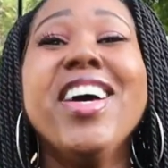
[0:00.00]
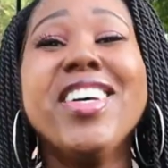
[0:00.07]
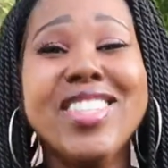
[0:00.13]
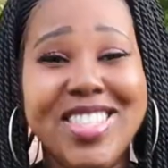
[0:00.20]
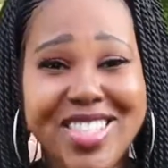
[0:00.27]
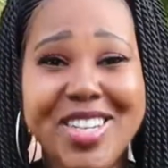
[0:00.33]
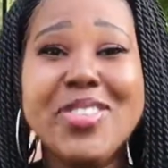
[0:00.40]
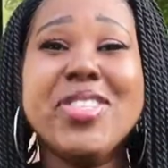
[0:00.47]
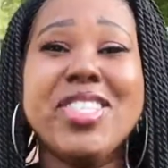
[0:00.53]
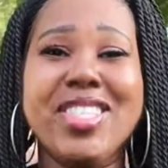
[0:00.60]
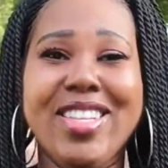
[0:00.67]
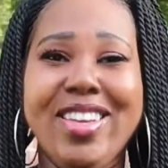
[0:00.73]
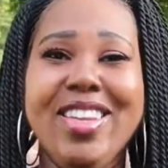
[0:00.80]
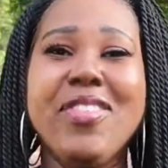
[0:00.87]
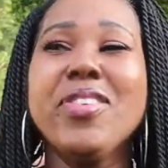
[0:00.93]

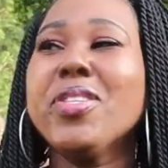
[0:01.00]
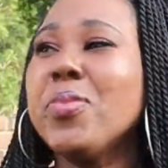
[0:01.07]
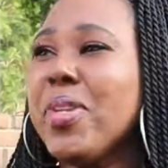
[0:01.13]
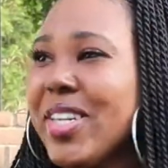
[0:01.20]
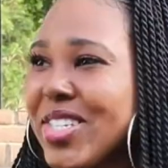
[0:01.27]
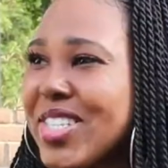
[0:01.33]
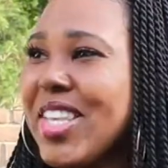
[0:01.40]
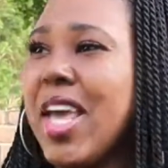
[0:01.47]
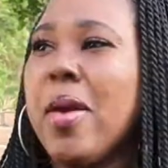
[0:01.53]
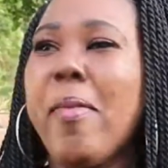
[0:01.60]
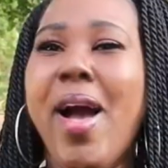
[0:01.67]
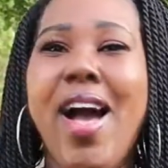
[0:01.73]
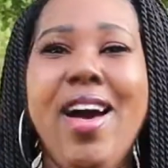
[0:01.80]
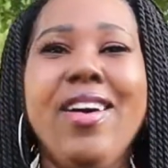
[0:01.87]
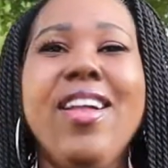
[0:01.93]
Seriously, it was when I just came
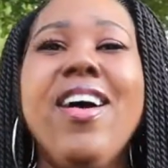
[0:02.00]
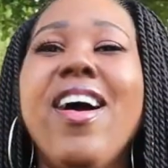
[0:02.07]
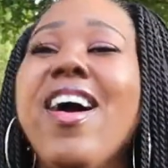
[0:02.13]
out.